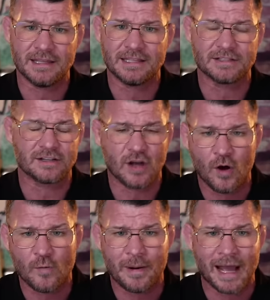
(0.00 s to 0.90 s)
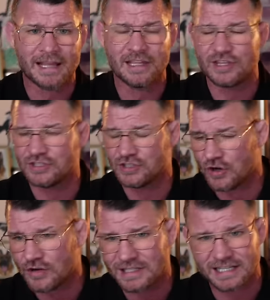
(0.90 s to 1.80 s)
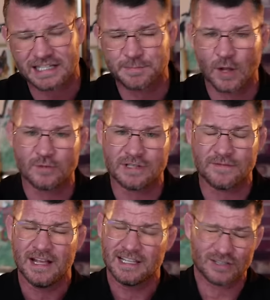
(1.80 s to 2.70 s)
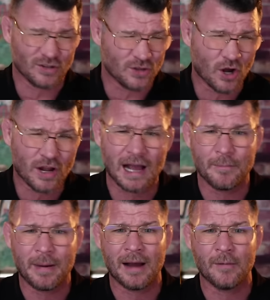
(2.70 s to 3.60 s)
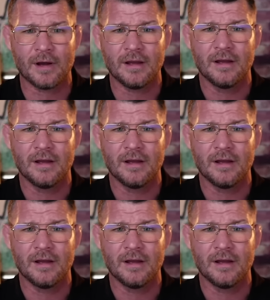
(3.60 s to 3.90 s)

He's got the whole package. He's young. He's explosive. He's got knockout power.